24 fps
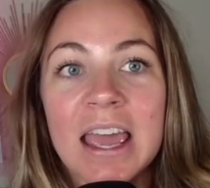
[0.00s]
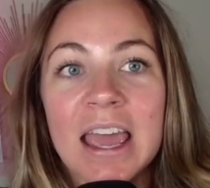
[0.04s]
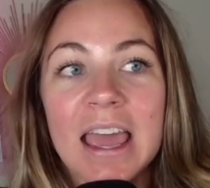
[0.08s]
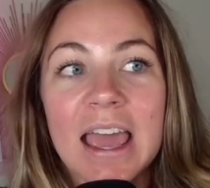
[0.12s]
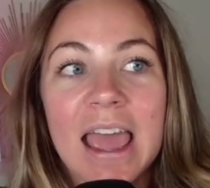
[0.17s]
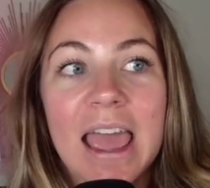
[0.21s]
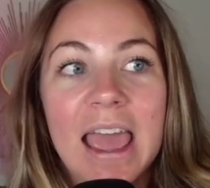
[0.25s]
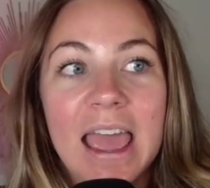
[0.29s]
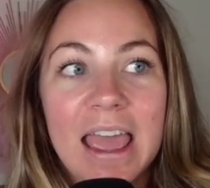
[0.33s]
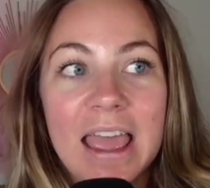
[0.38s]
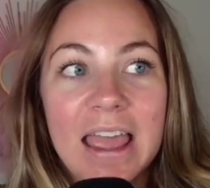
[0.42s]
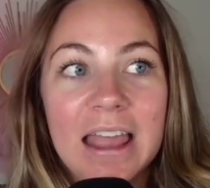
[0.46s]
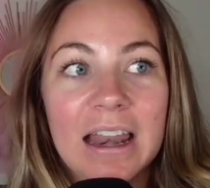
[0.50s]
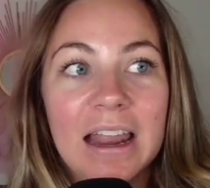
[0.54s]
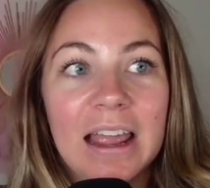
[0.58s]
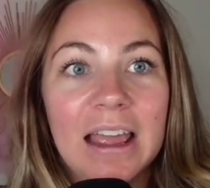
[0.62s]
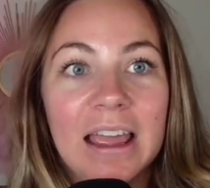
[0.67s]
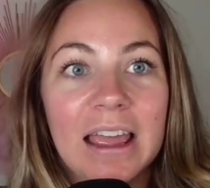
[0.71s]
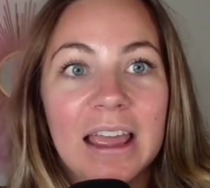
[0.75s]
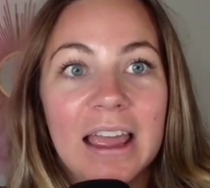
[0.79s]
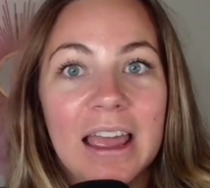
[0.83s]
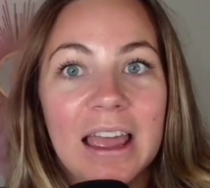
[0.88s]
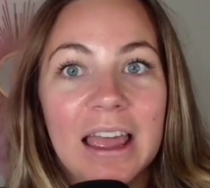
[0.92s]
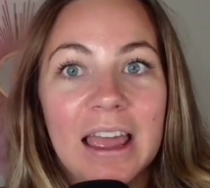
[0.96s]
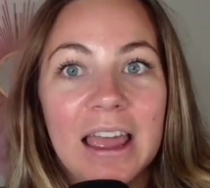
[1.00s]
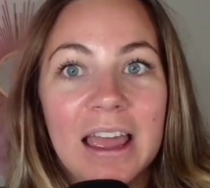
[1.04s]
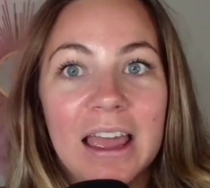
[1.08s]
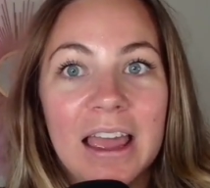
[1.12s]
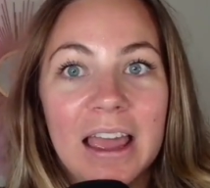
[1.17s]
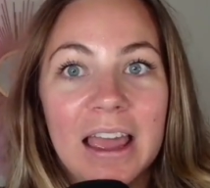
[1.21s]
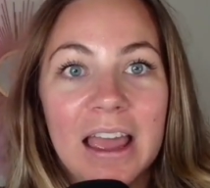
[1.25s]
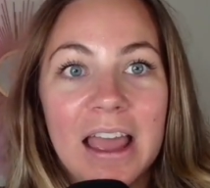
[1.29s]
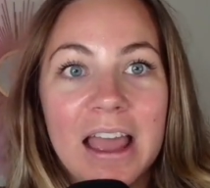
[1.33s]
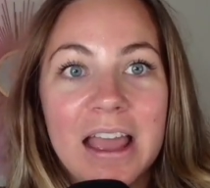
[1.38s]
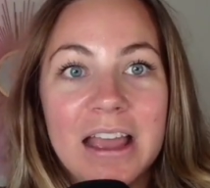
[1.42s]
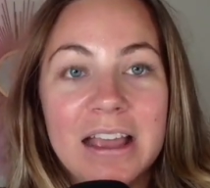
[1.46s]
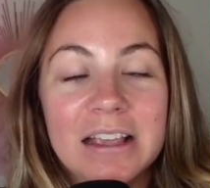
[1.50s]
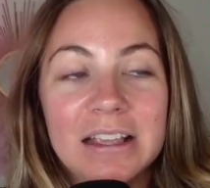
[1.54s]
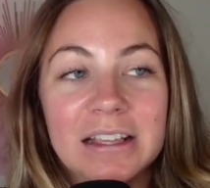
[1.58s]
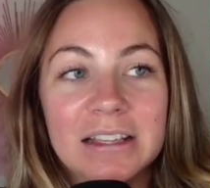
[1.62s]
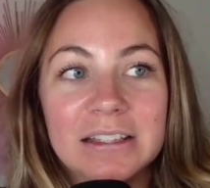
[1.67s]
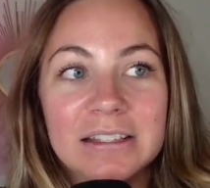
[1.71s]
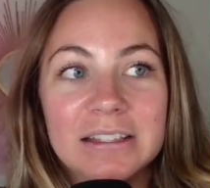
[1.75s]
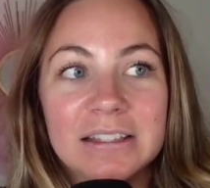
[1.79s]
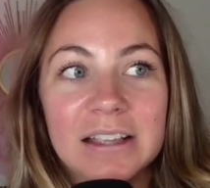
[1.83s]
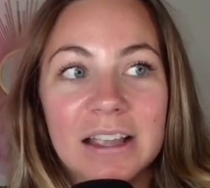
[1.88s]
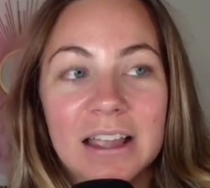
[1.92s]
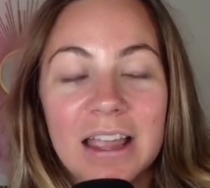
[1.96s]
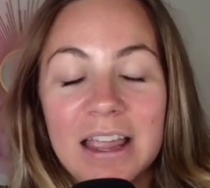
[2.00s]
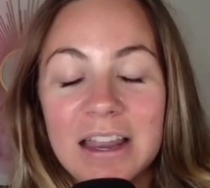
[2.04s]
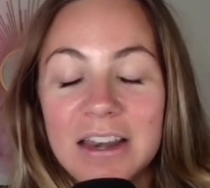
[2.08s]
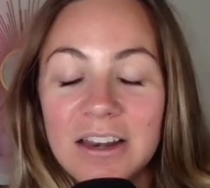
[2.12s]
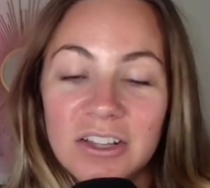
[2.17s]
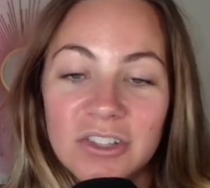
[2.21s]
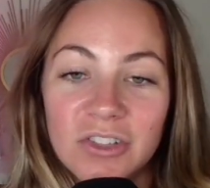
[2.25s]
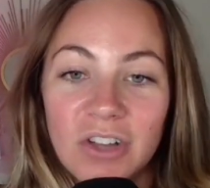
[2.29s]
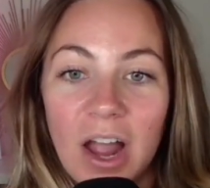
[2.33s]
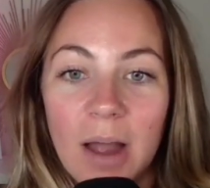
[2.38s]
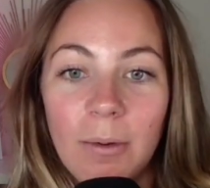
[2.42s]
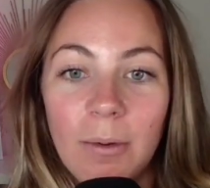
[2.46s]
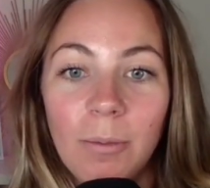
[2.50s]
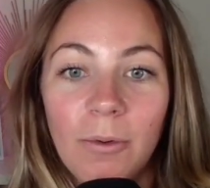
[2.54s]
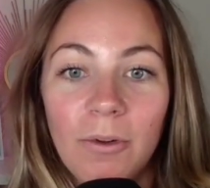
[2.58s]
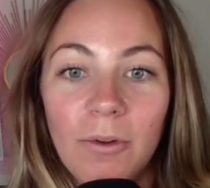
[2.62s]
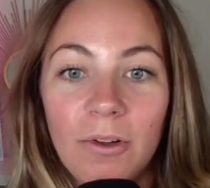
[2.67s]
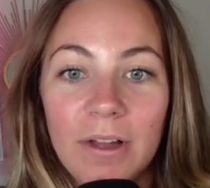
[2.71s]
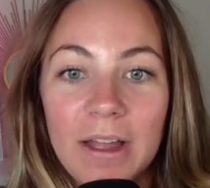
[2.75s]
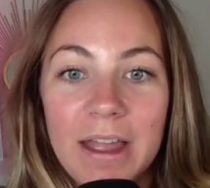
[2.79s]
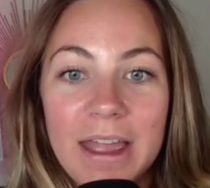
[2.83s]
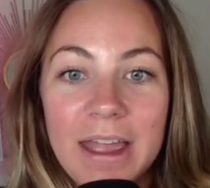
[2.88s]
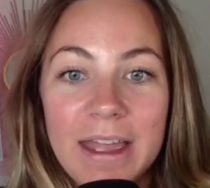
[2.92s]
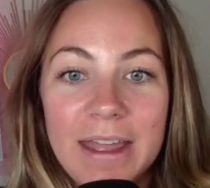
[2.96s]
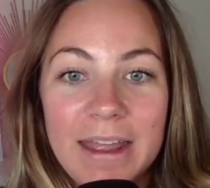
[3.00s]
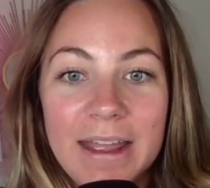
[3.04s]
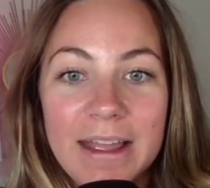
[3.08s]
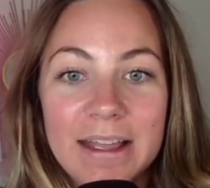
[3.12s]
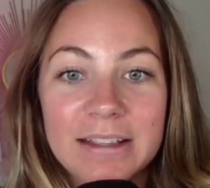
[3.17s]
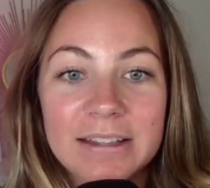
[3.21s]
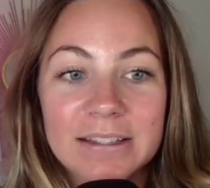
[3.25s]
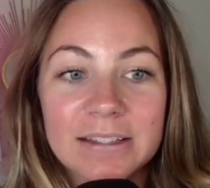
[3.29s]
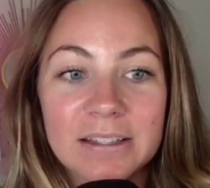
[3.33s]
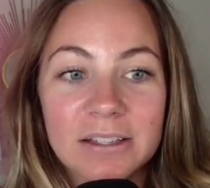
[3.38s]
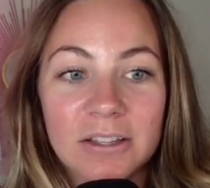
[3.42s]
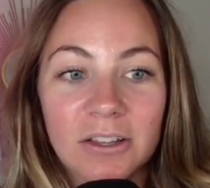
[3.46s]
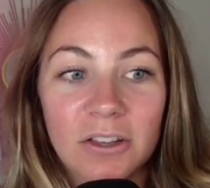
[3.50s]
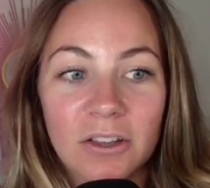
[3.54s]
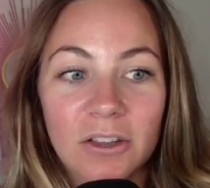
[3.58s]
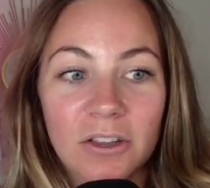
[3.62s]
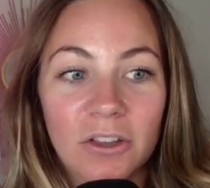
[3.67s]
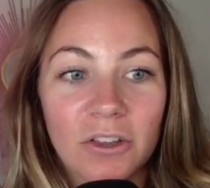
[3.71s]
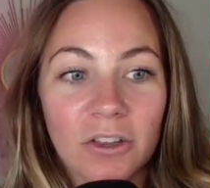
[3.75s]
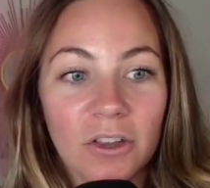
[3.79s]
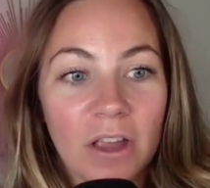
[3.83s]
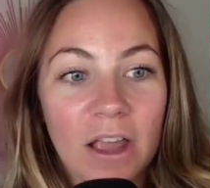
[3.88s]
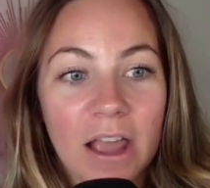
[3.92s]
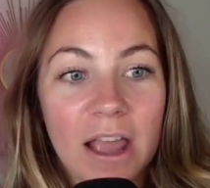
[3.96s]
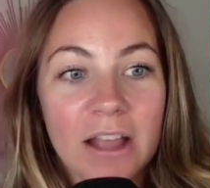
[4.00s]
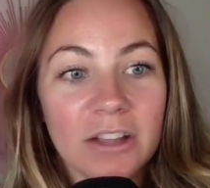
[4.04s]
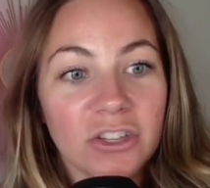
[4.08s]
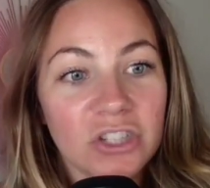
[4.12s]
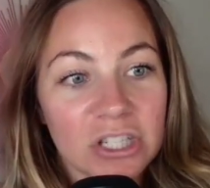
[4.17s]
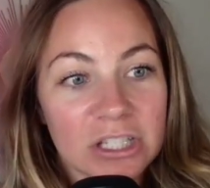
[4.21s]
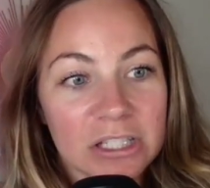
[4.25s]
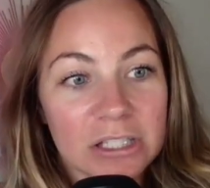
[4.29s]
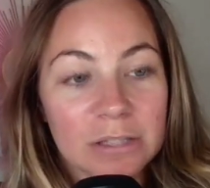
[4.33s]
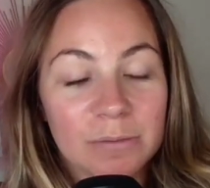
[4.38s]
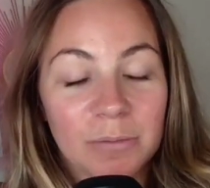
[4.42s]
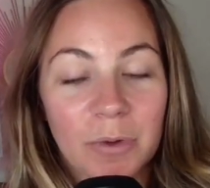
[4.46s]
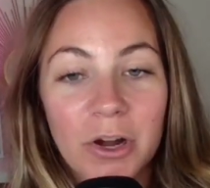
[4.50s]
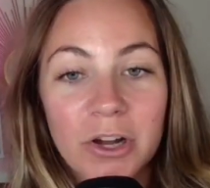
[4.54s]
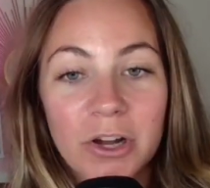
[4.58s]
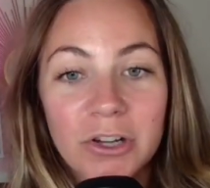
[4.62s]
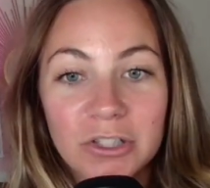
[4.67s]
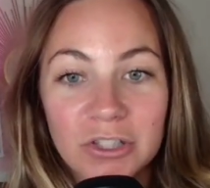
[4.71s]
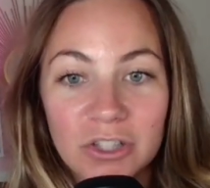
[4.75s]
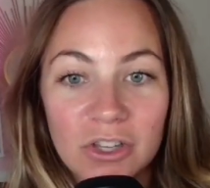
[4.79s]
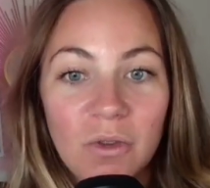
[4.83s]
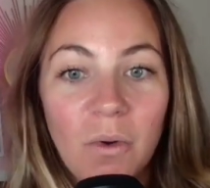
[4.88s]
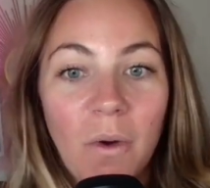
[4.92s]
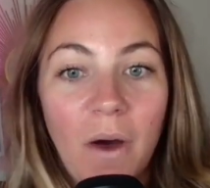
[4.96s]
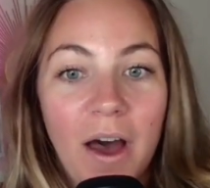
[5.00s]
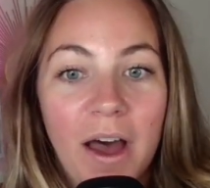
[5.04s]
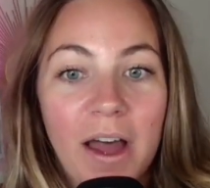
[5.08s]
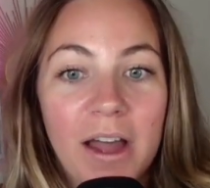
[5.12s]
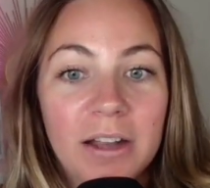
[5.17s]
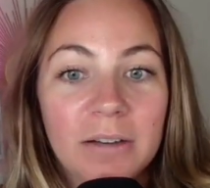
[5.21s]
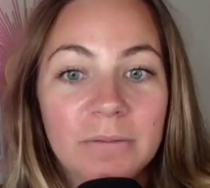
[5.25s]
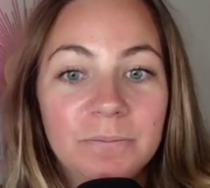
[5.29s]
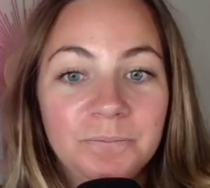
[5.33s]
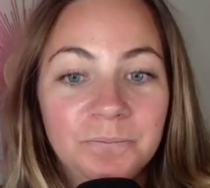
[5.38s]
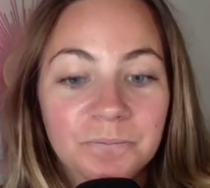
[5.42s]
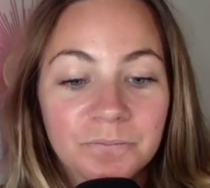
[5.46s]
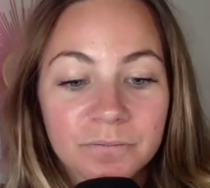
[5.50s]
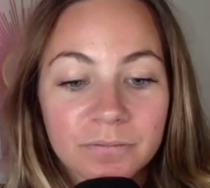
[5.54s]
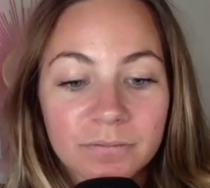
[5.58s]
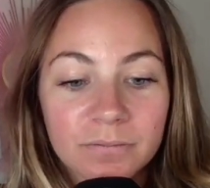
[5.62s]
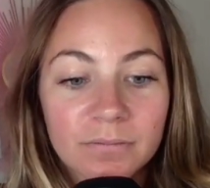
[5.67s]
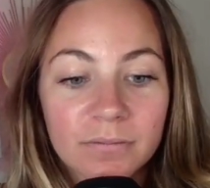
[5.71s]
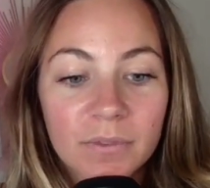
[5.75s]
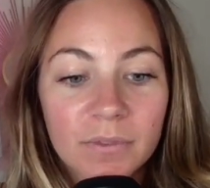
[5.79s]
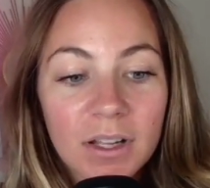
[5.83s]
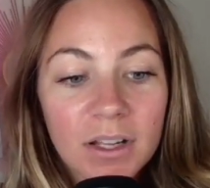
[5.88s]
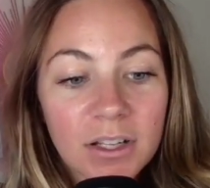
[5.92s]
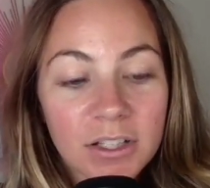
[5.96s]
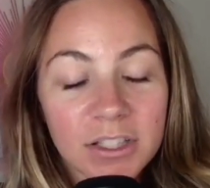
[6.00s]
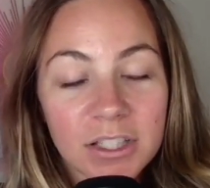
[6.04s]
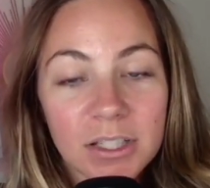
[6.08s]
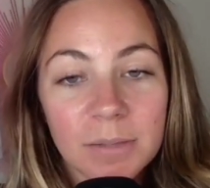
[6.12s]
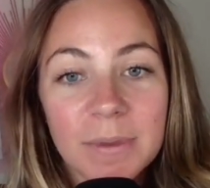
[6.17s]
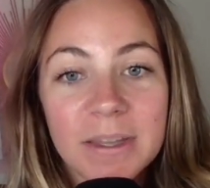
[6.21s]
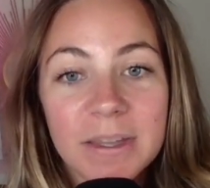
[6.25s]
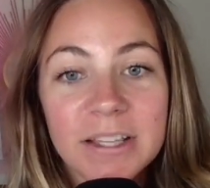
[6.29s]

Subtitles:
it is indescribable. It just spurs you on to be